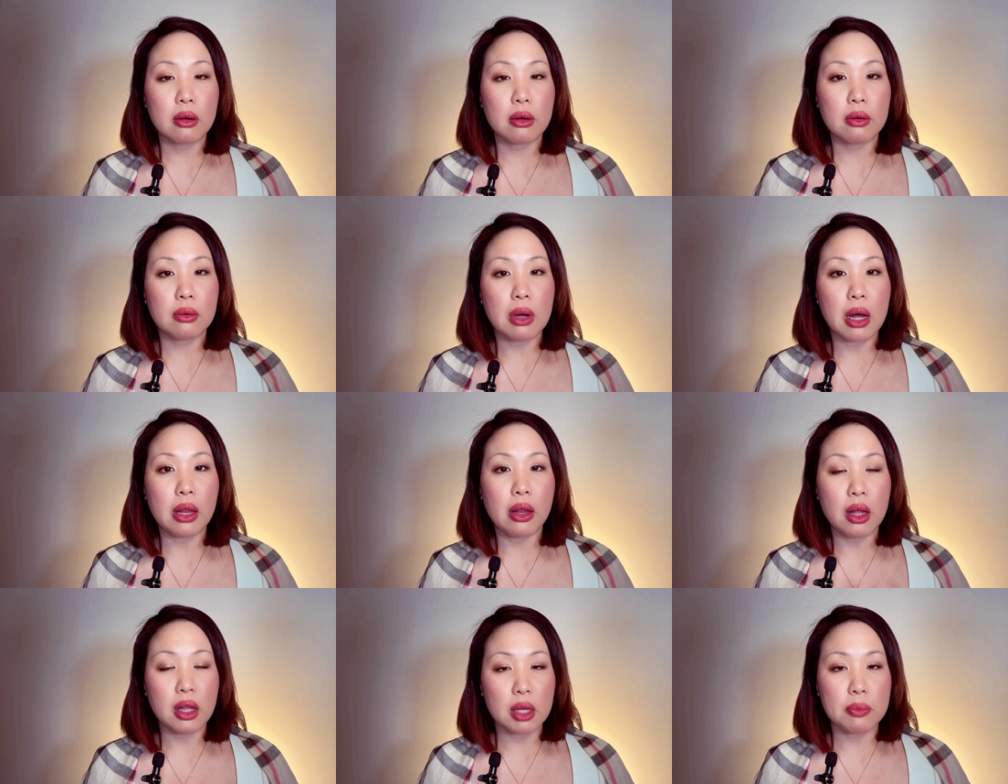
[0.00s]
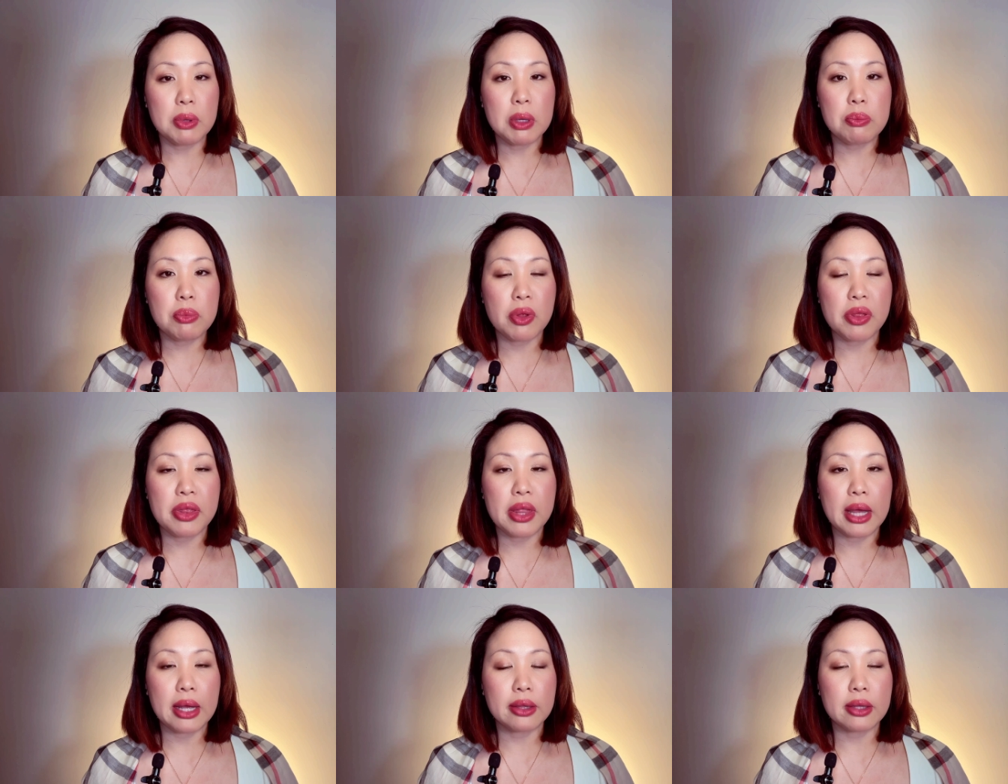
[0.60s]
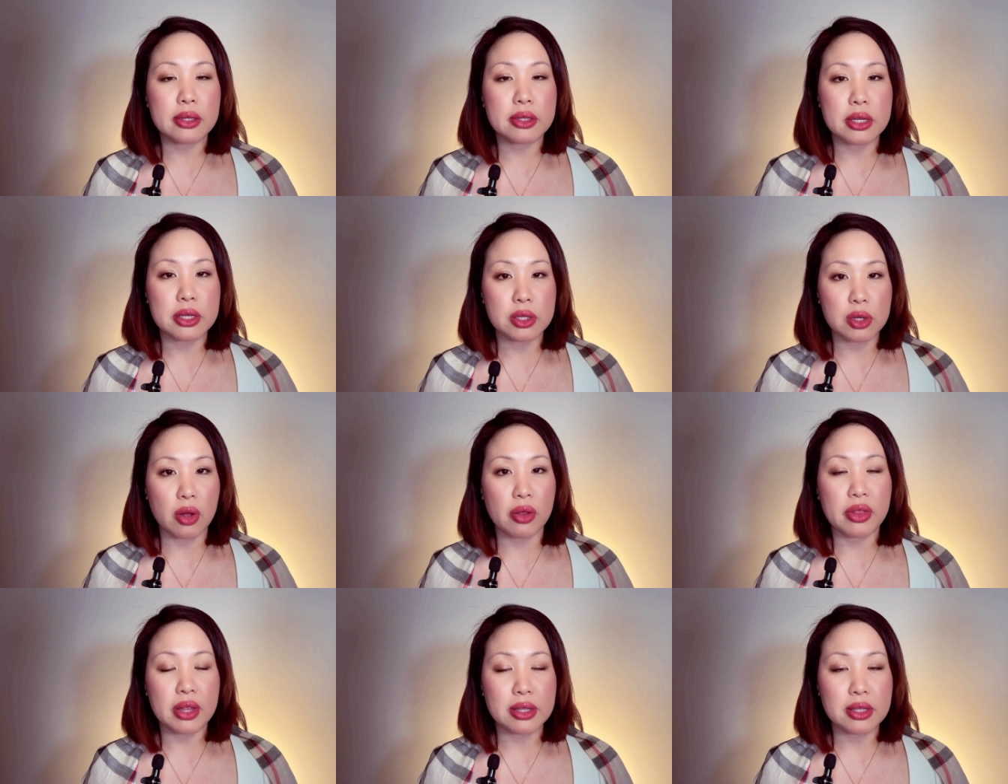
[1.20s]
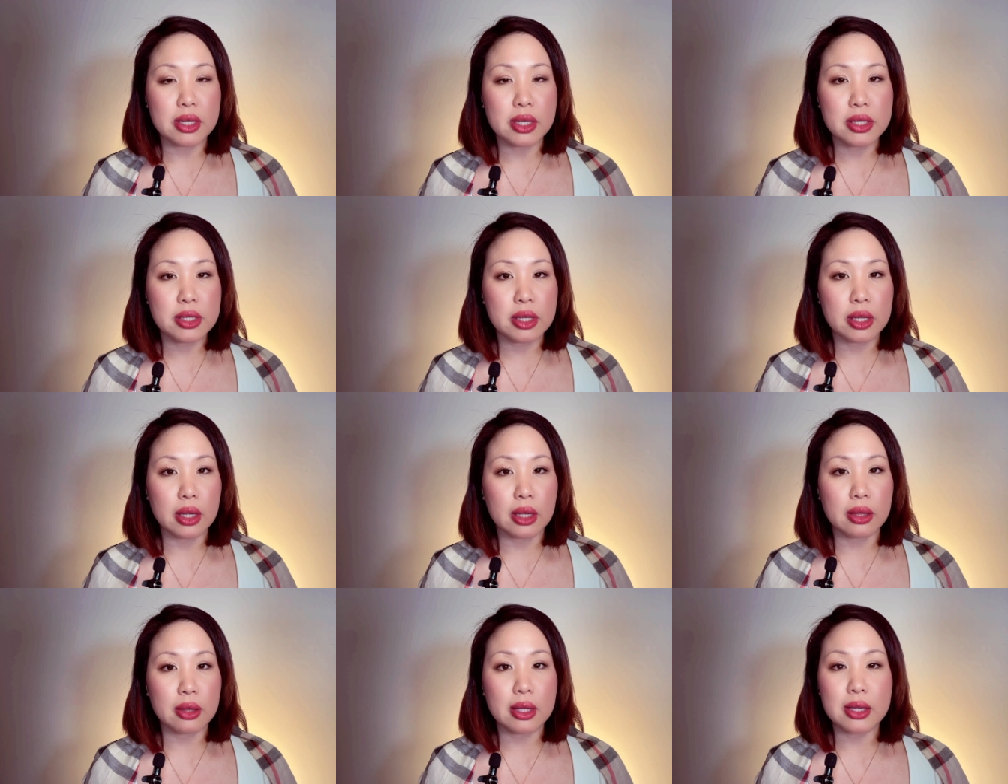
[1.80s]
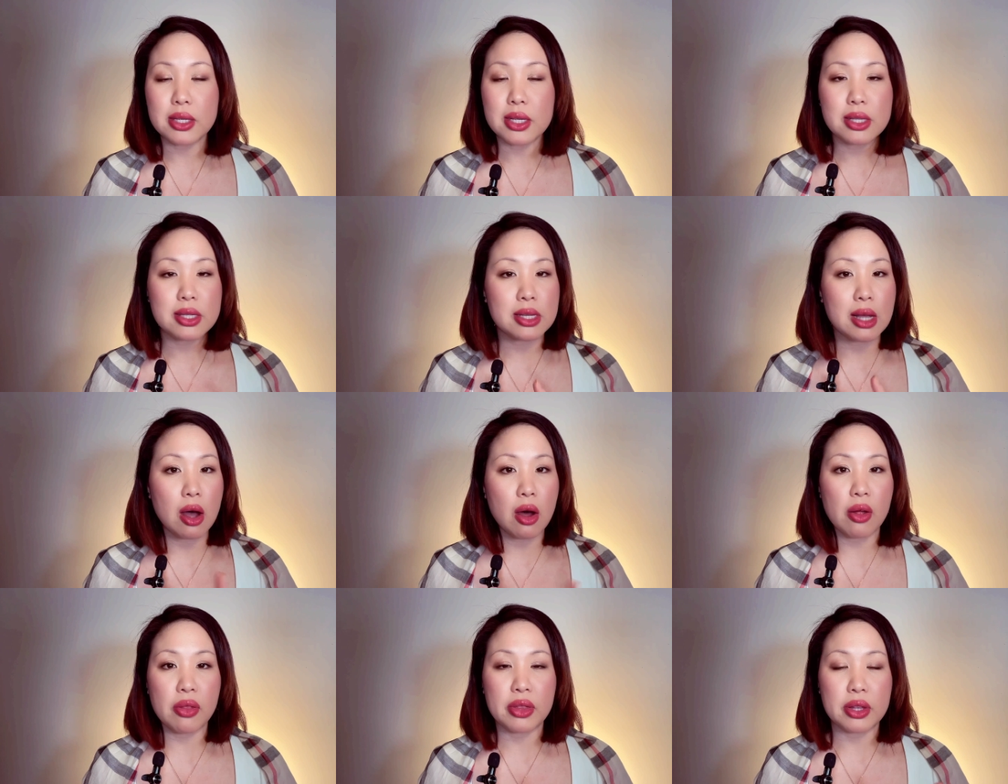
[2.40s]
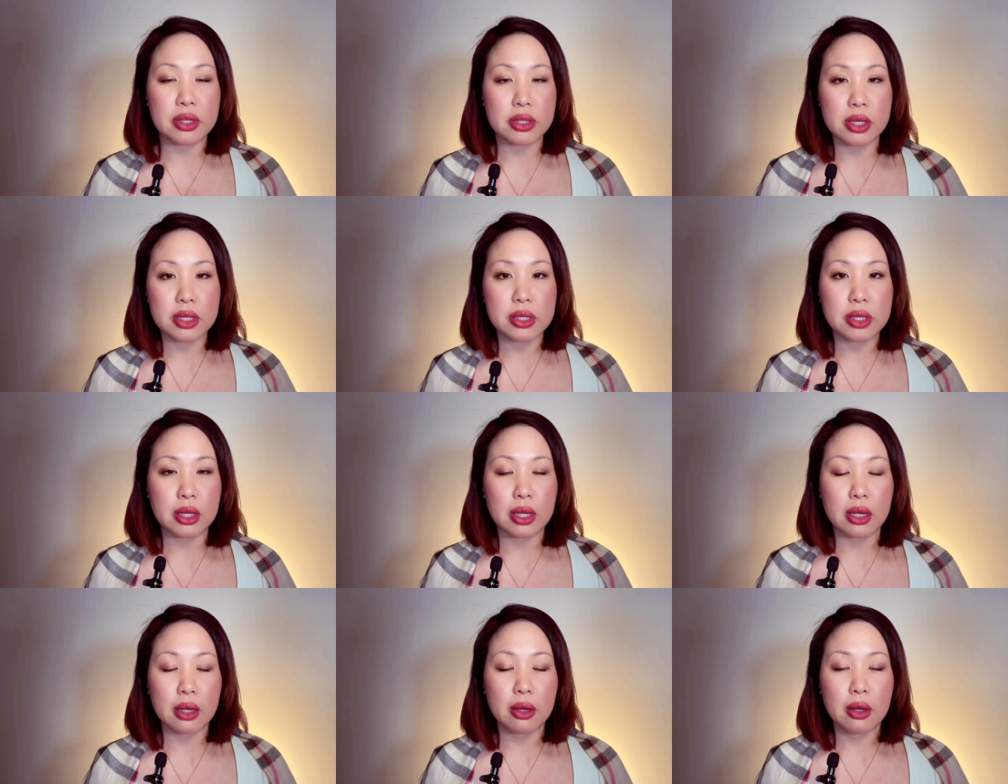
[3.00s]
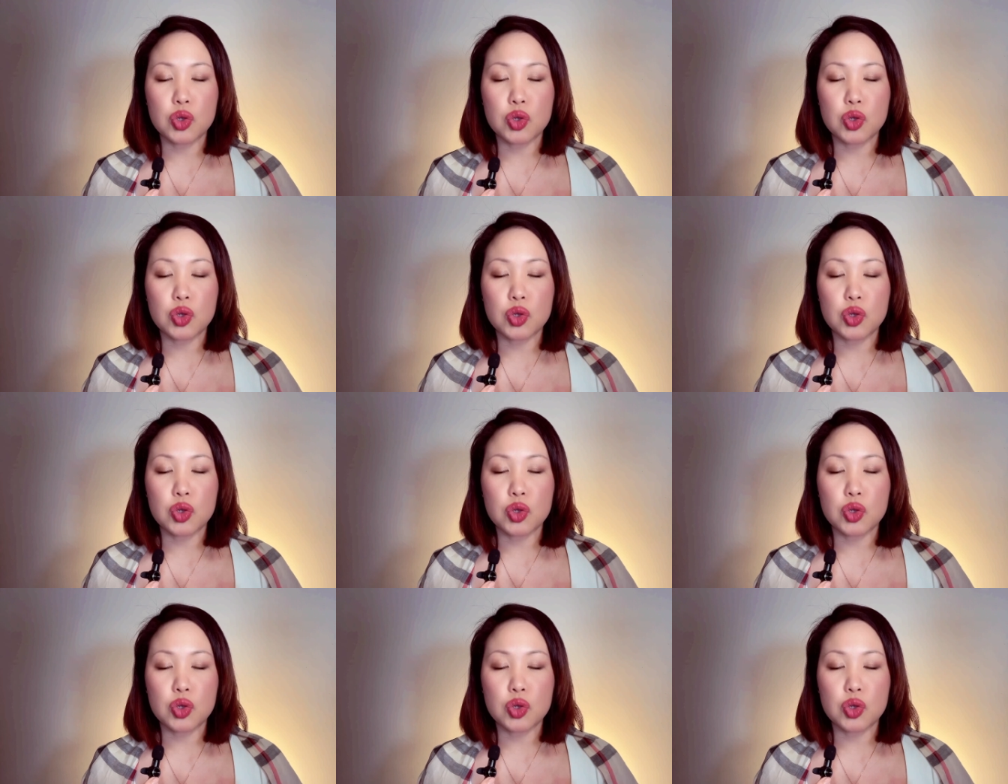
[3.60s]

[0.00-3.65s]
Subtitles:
A lot of people think this is authenticity. This is not authenticity.